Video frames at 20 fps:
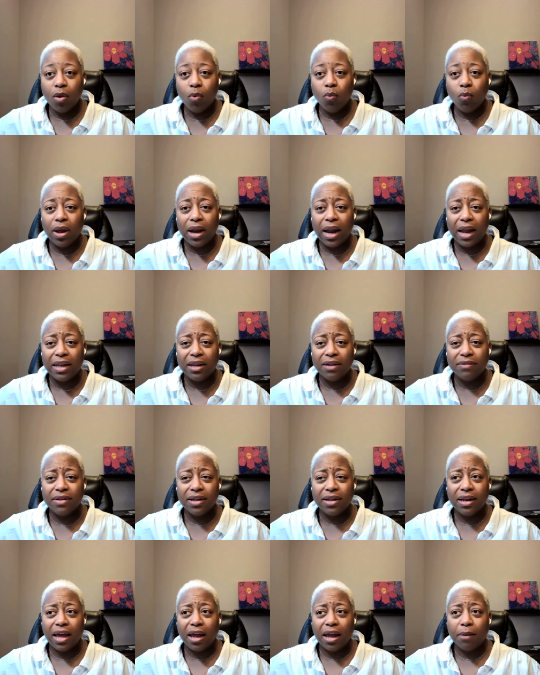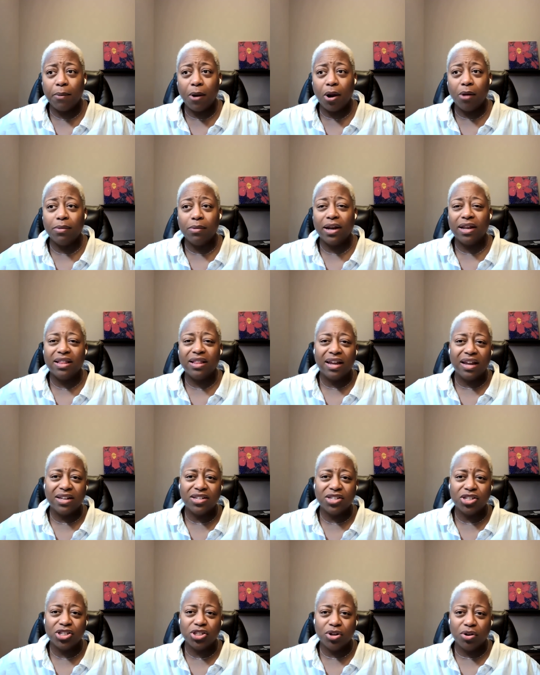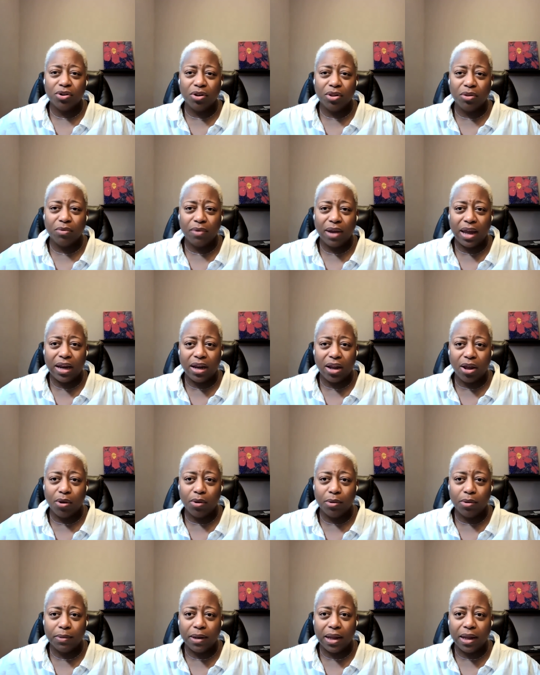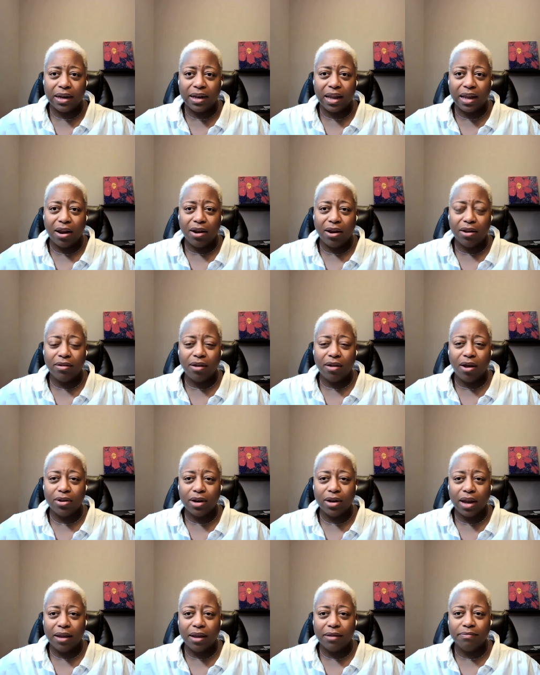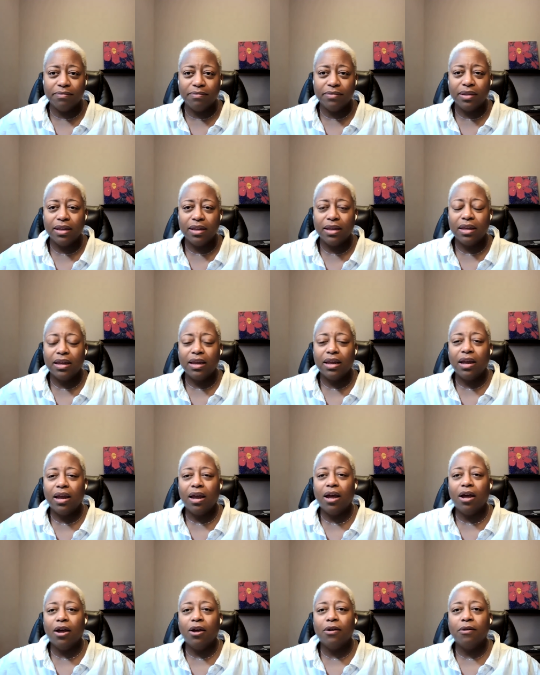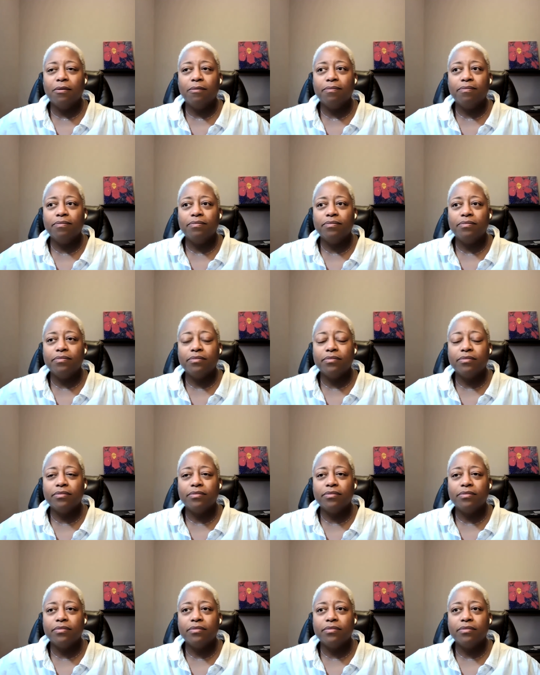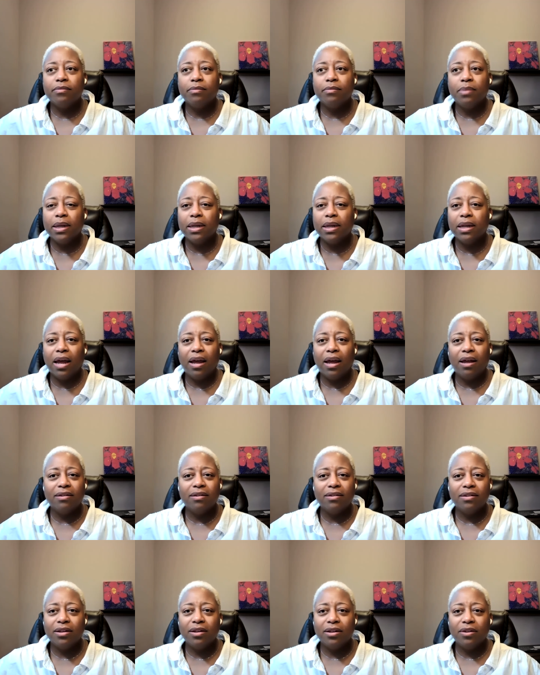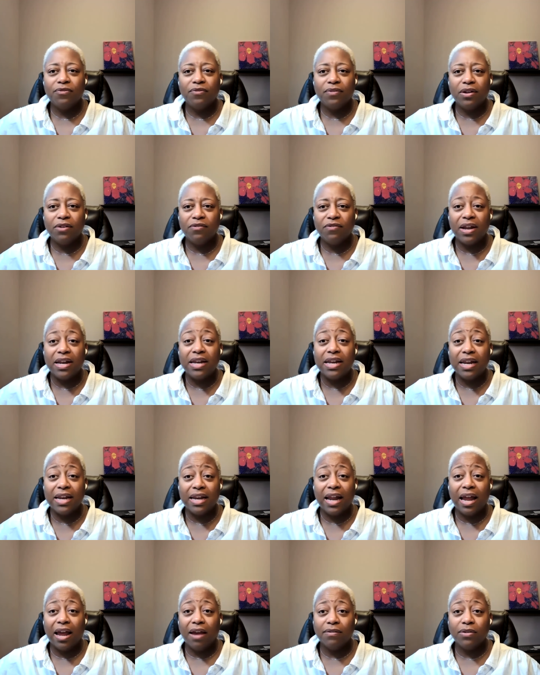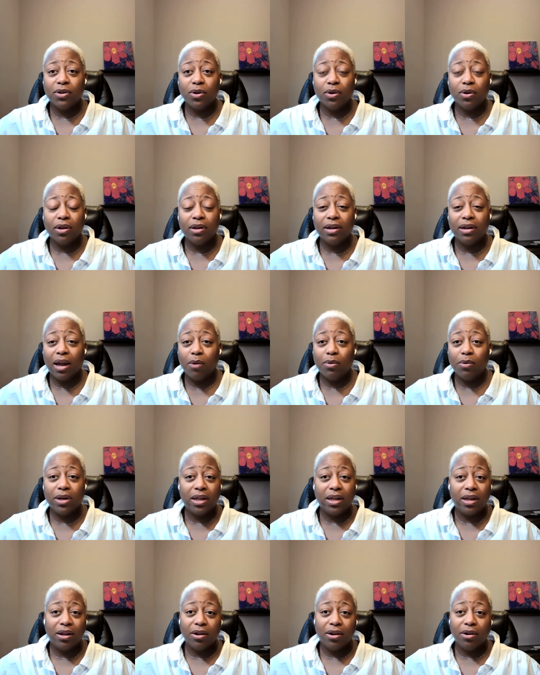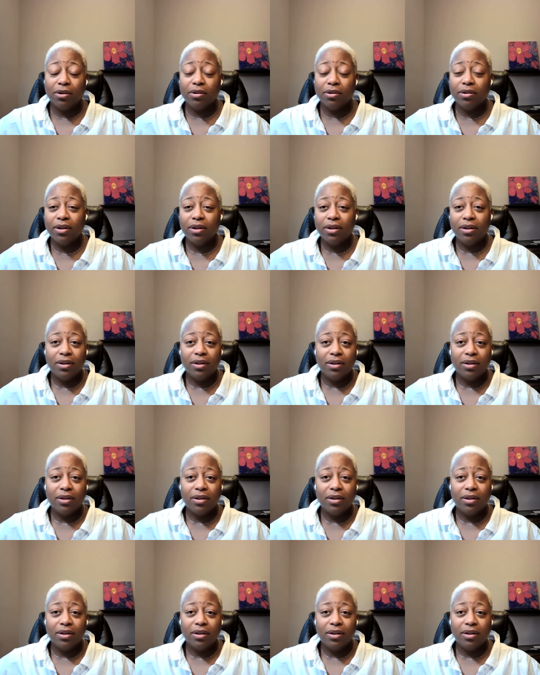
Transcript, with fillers: when I lived in that apartment, I think I just turned on the radio and played that all night. Um, but yeah, if if I didn't have it on, I would hear